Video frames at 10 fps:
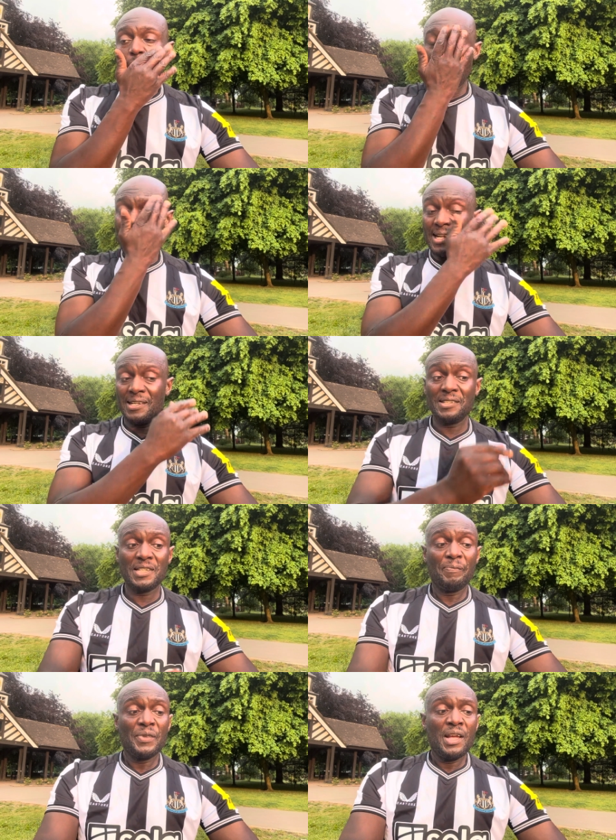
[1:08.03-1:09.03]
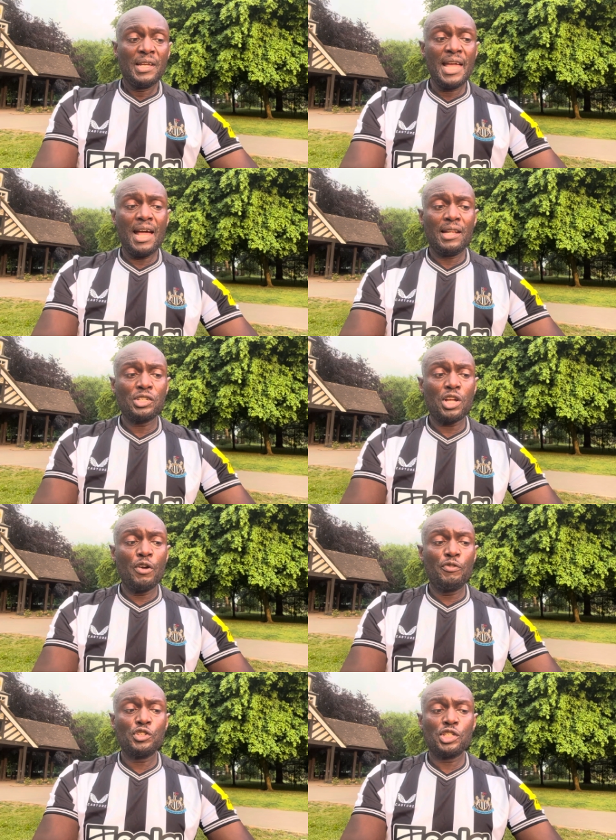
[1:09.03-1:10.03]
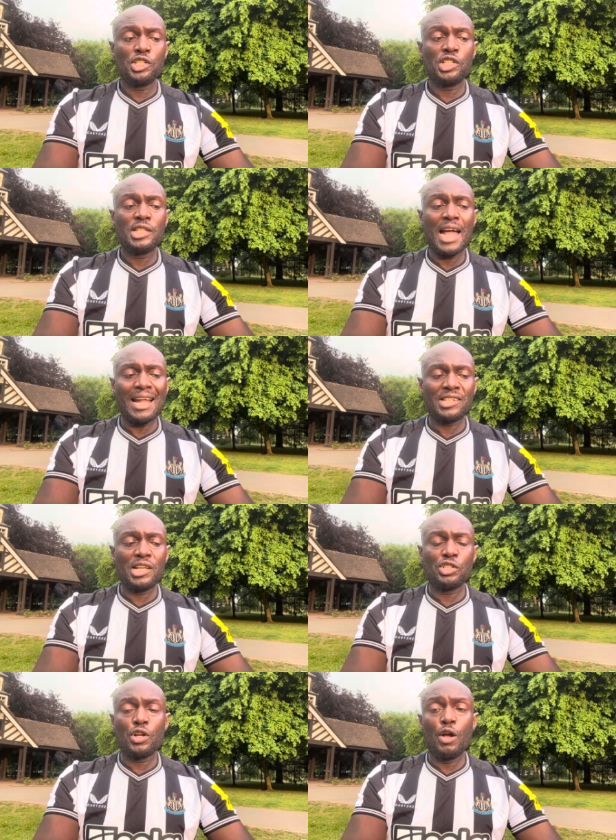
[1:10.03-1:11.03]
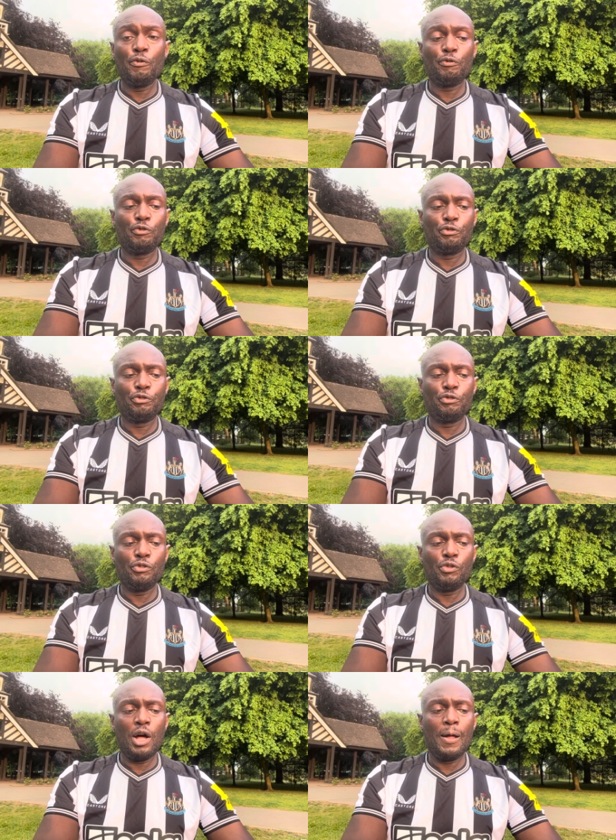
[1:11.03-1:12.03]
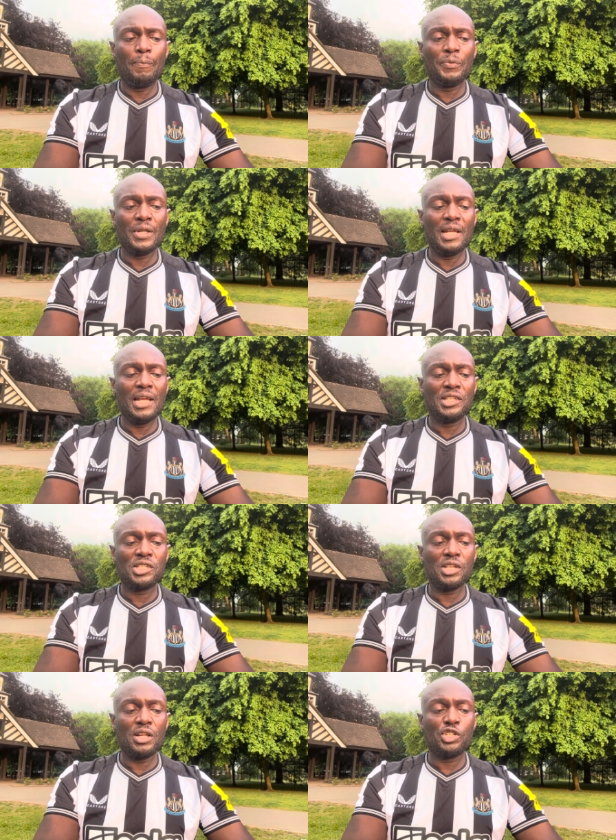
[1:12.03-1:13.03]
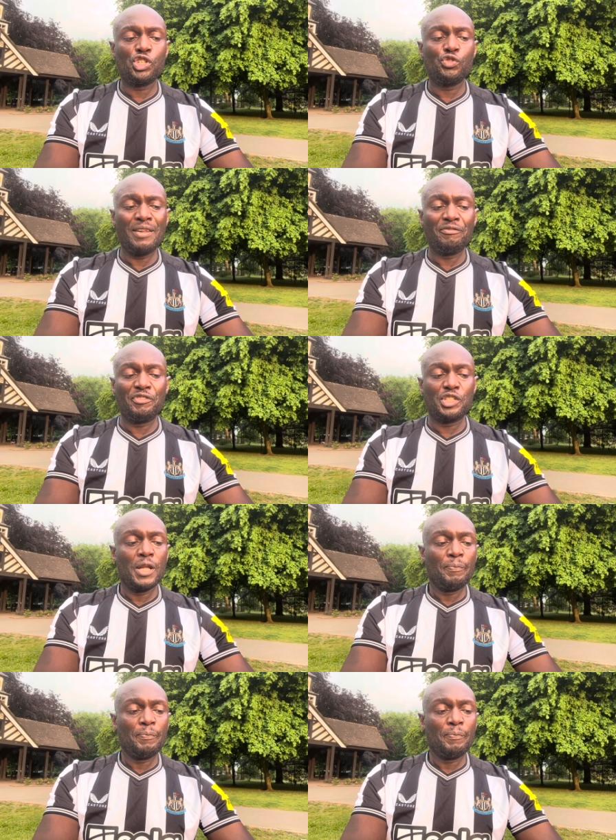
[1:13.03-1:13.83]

And yeah, let's go for some stats. Let's go um, his strengths.